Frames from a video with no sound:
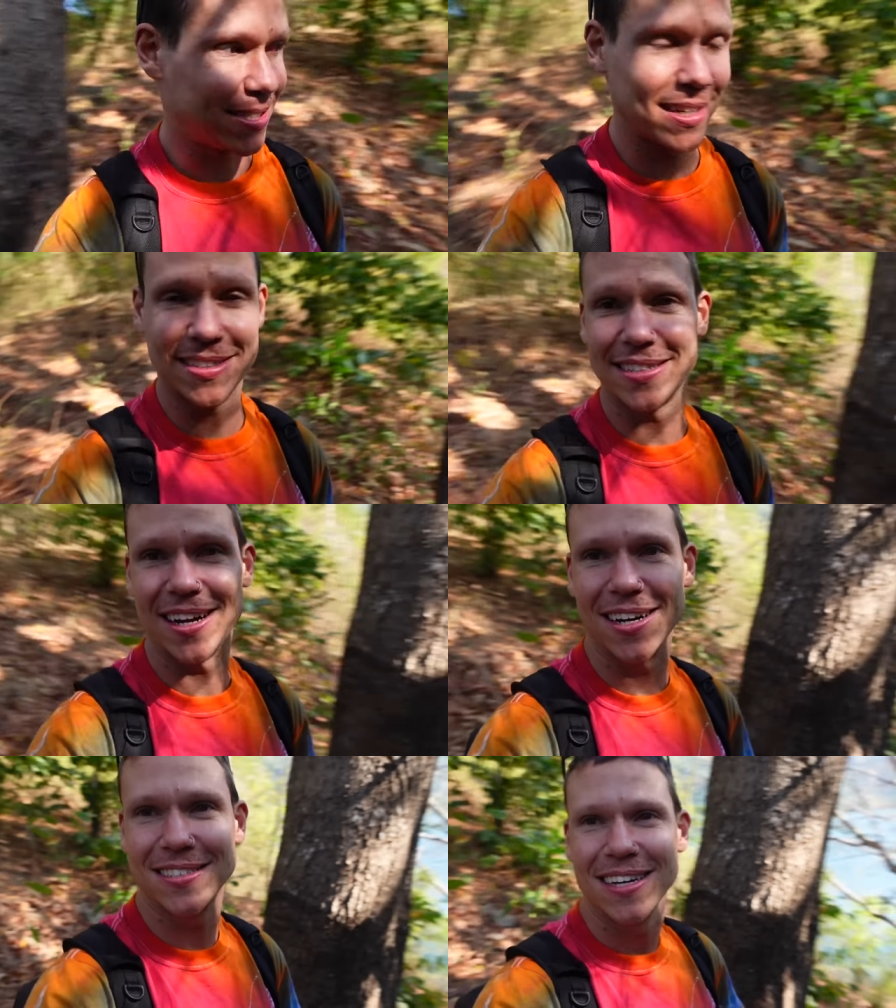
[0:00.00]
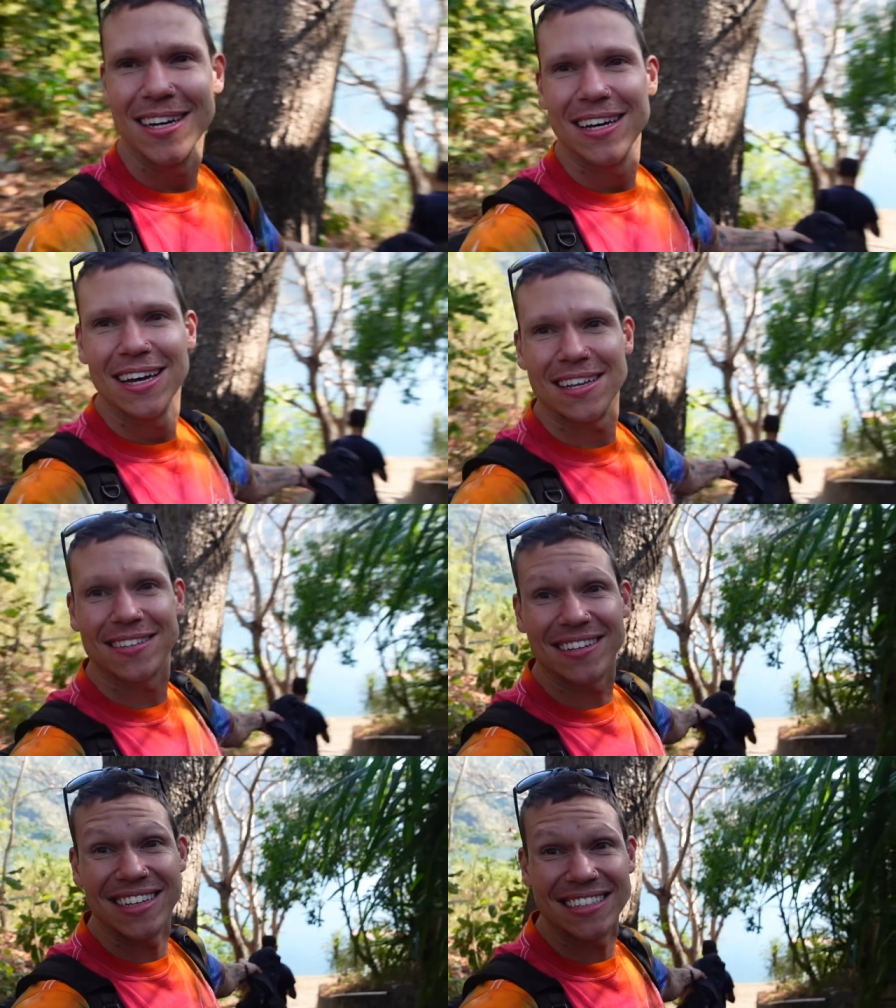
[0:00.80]
set of stairs that's
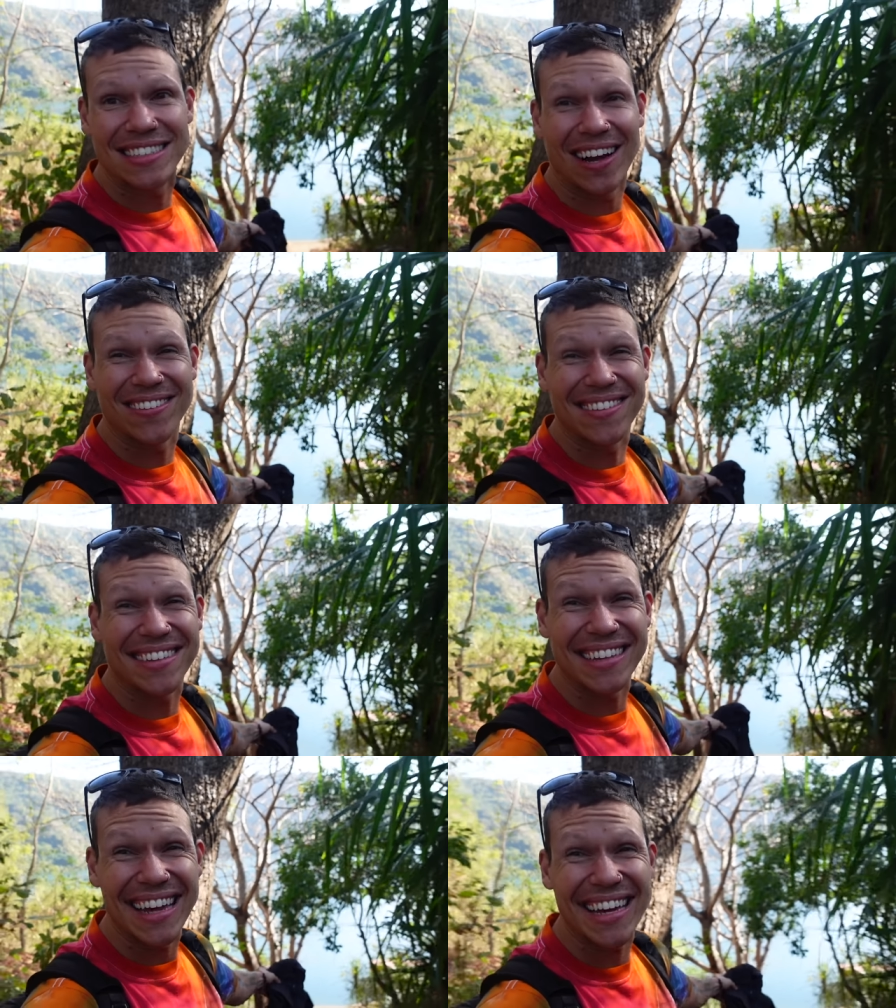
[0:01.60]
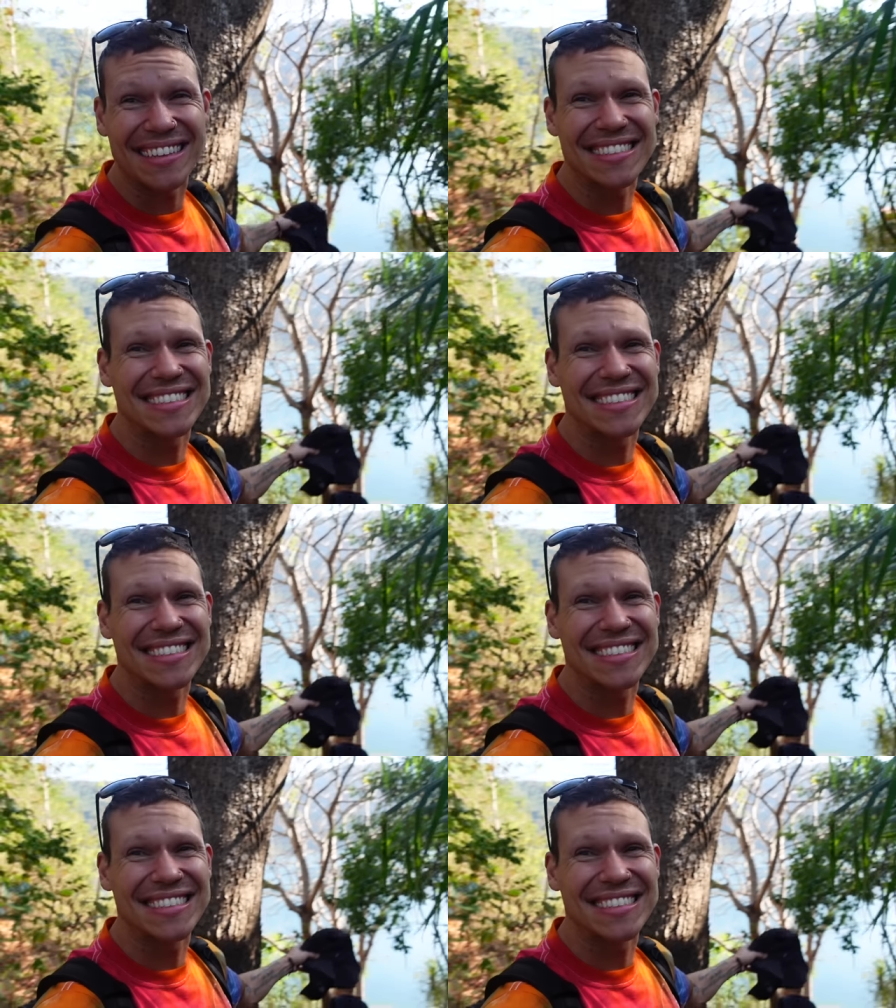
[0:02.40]
gonna lead us down to the lake in the